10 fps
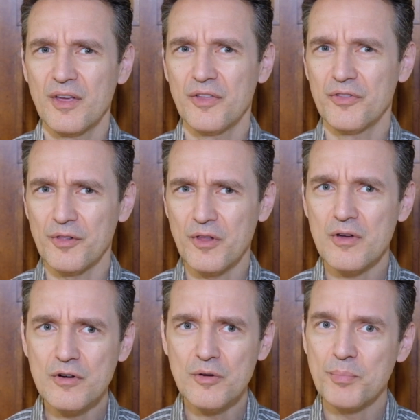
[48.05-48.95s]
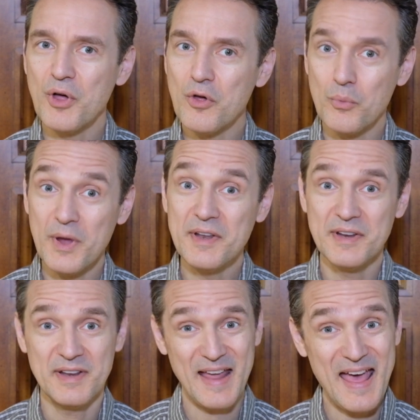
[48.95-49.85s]
the longer Paul
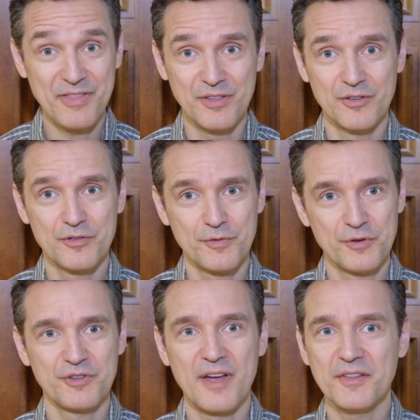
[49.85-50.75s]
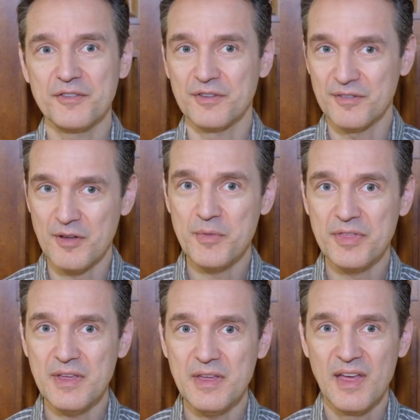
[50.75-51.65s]
waited in Athens for Silas and
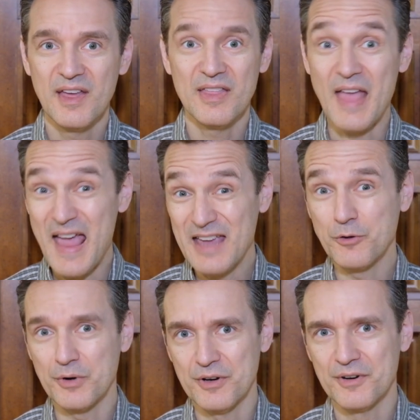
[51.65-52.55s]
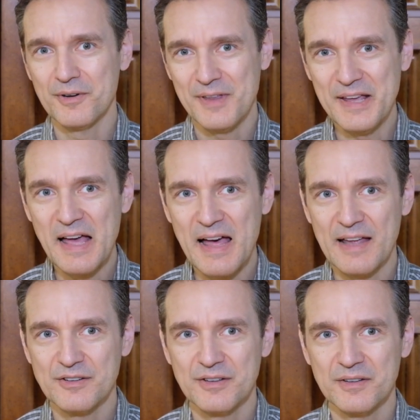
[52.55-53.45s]
Timothy, the angrier he got.